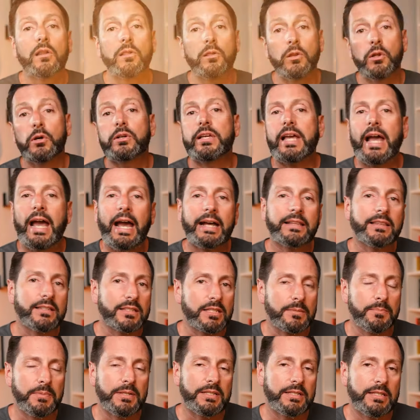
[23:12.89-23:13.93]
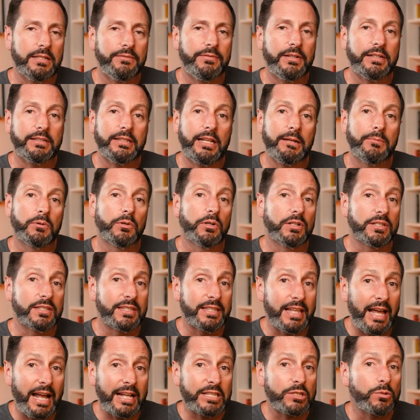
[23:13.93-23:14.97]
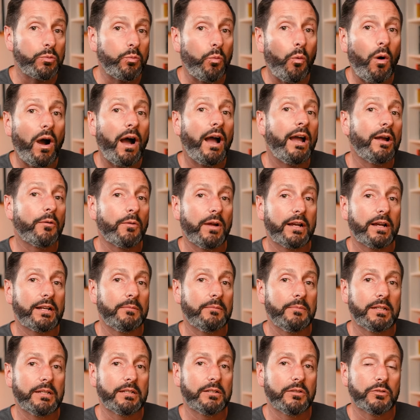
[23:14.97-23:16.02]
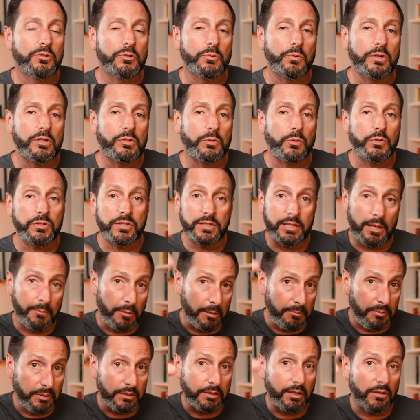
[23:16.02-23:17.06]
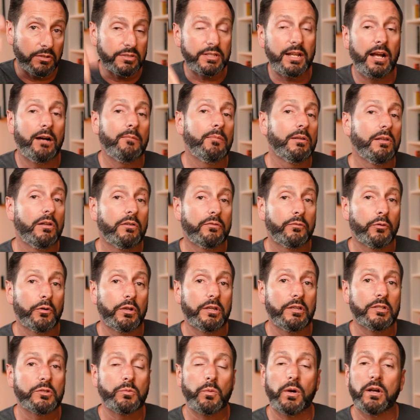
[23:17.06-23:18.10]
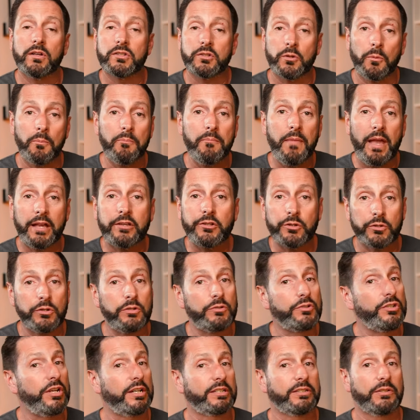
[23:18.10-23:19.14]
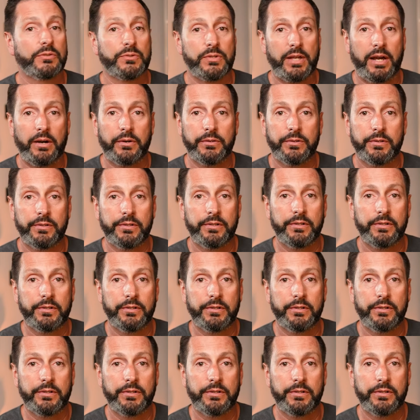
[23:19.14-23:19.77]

Look at the specific neighborhoods. That's why I recommended those resources. I'm gonna put those down below for you as well, so make sure you check those out.